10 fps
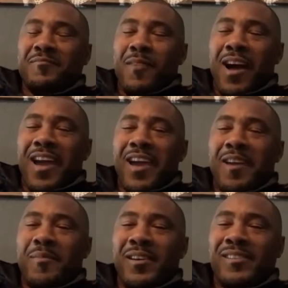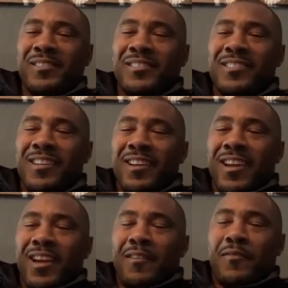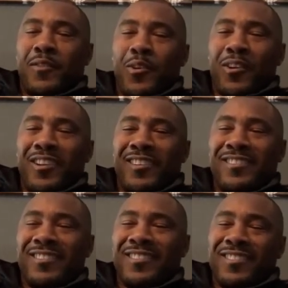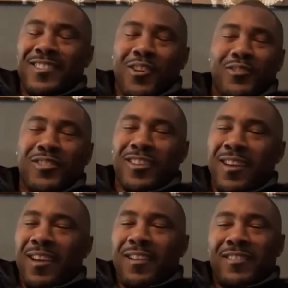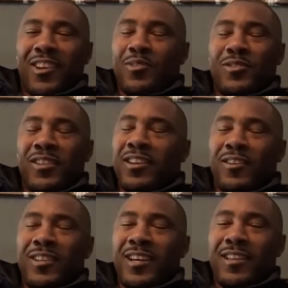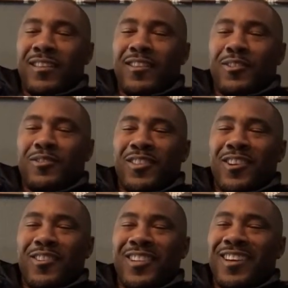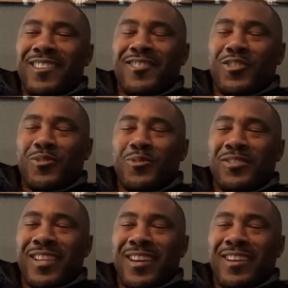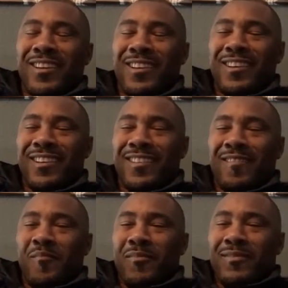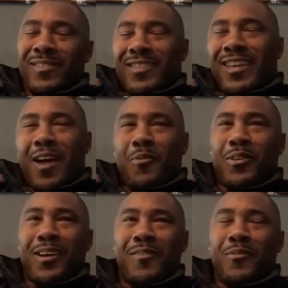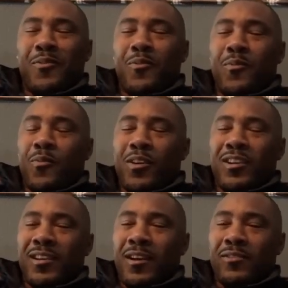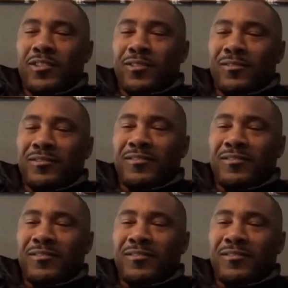Miami, and Florida. Those are the only other schools that I would have wanted to go to.